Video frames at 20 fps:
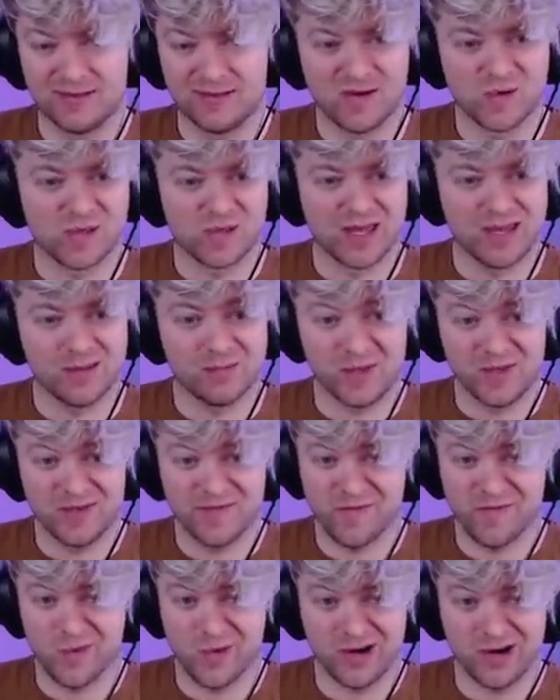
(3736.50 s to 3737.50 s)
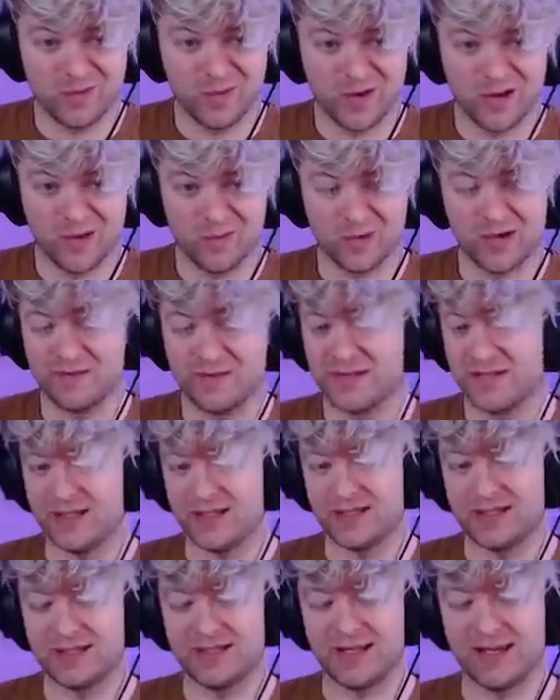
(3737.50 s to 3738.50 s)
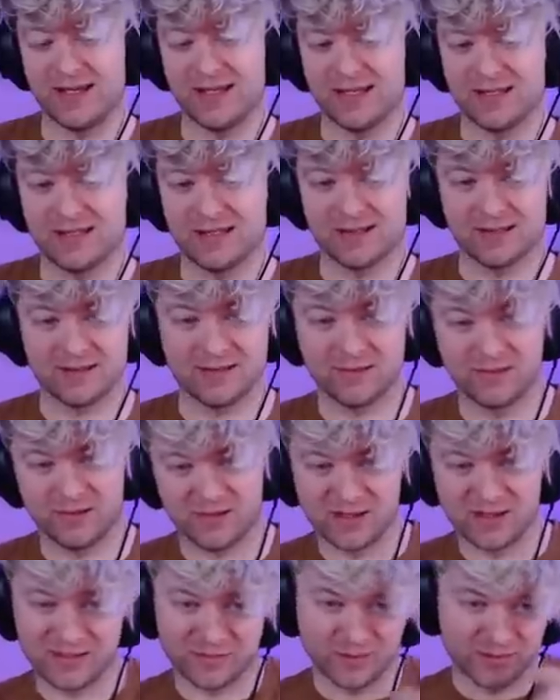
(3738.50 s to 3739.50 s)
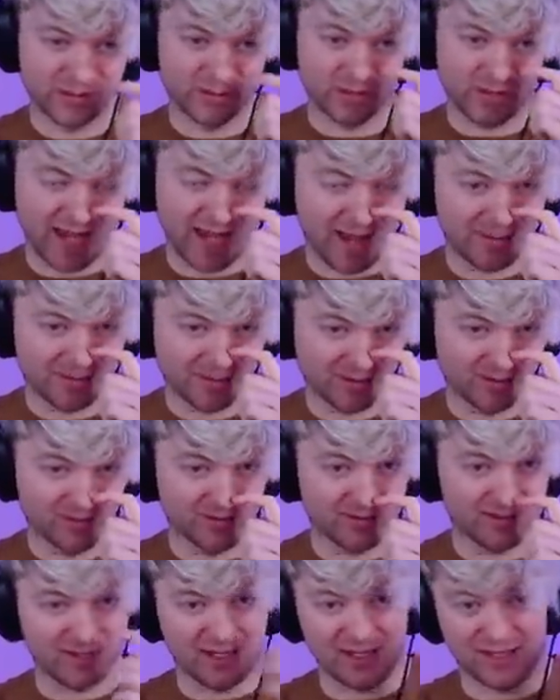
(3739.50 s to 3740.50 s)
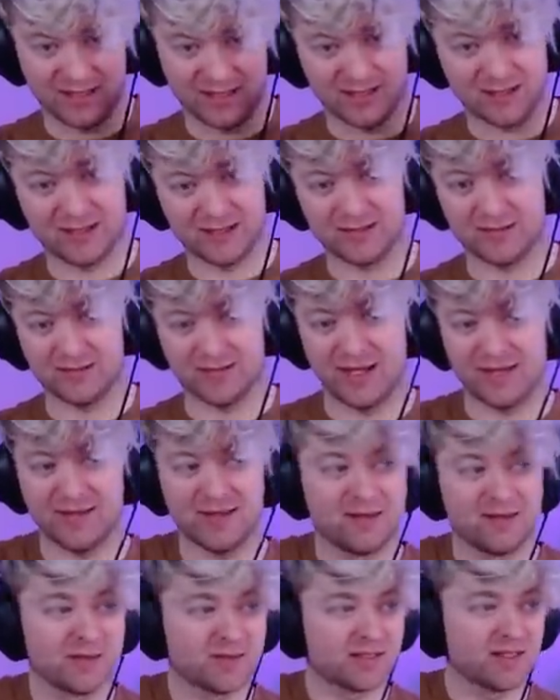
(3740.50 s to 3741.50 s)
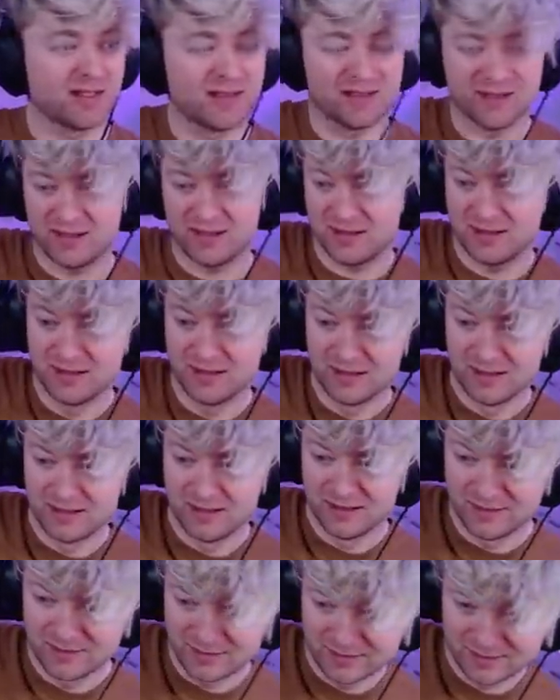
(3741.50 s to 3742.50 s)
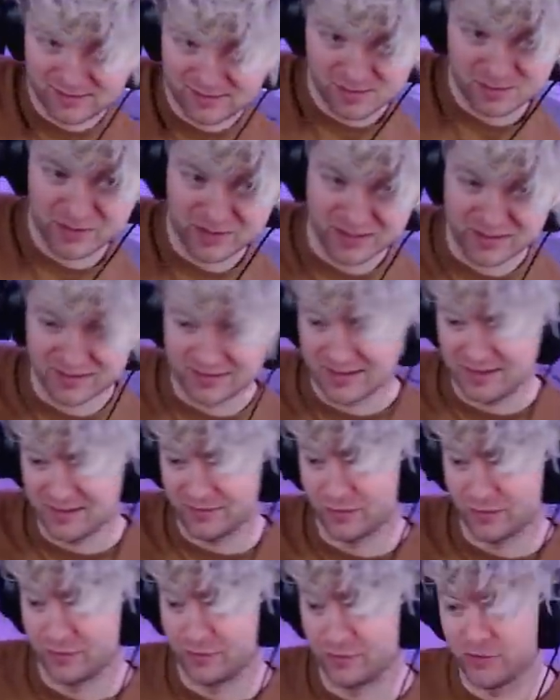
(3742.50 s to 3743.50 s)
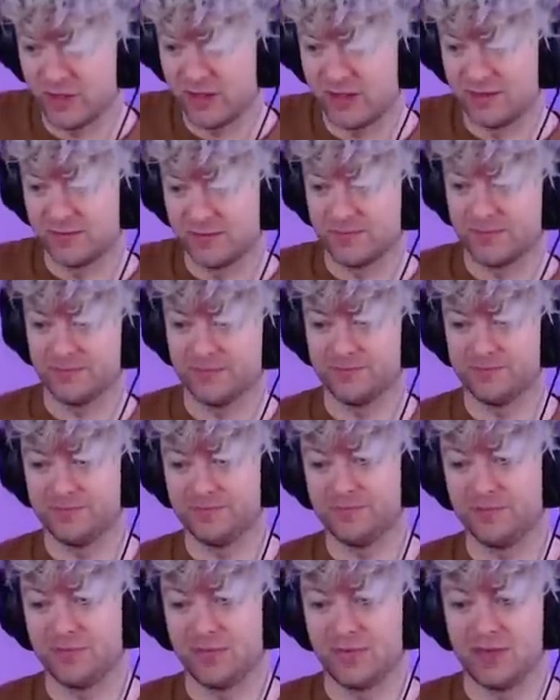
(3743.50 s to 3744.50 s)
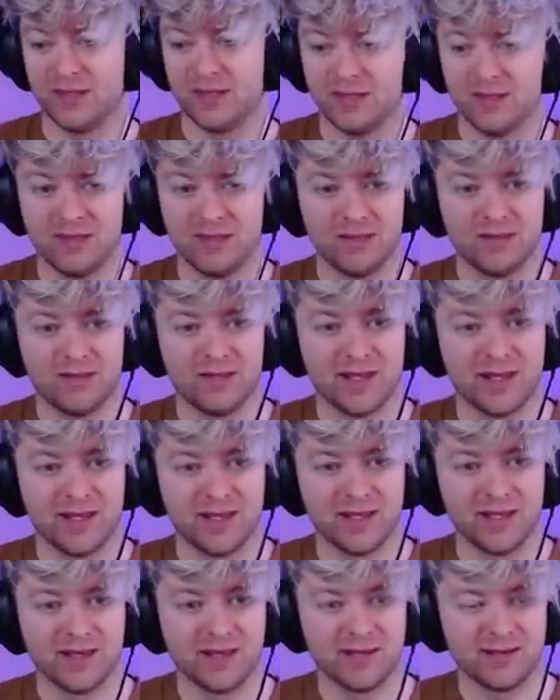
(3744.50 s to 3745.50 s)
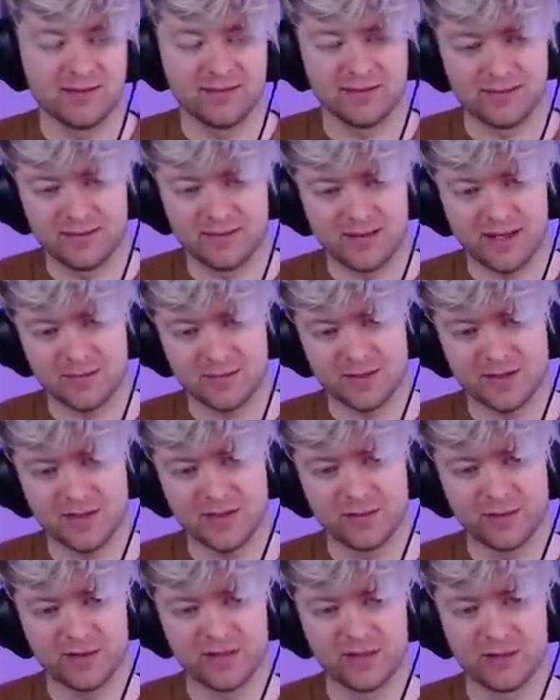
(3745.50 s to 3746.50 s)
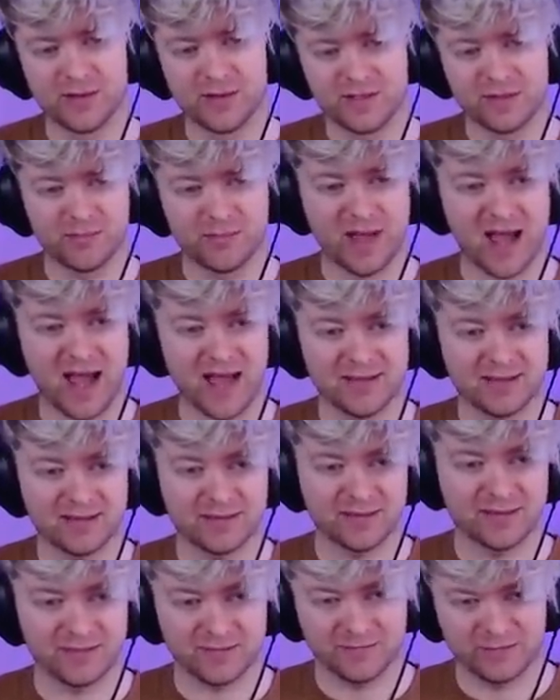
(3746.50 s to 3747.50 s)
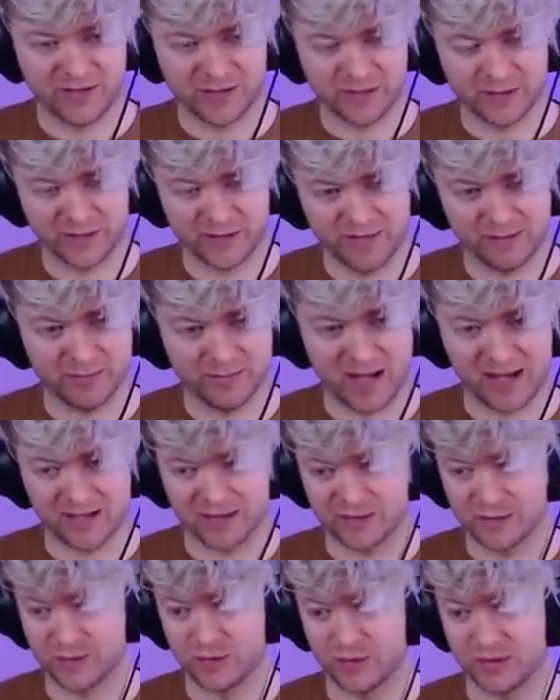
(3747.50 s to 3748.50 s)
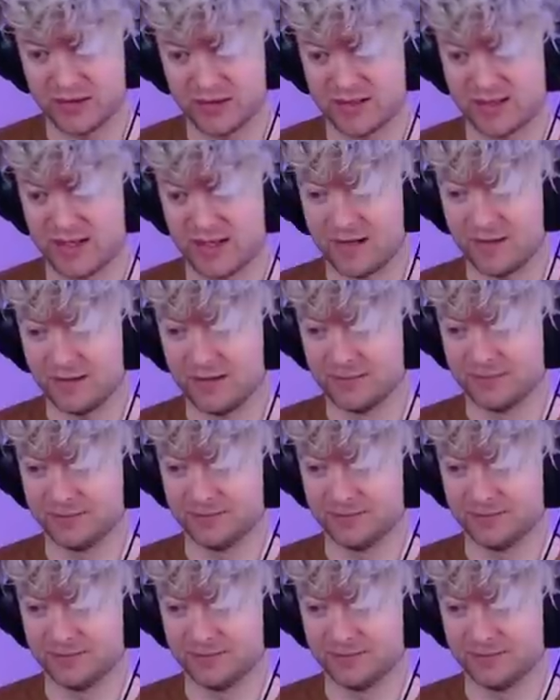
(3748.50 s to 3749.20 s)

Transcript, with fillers: Okay, b four. Well, we're obviously going to take. Uh, we do captures, and hey, that looks like a, something we can take for free. And I'm just going to bring the bishop back. Make sure we get back controlling the center.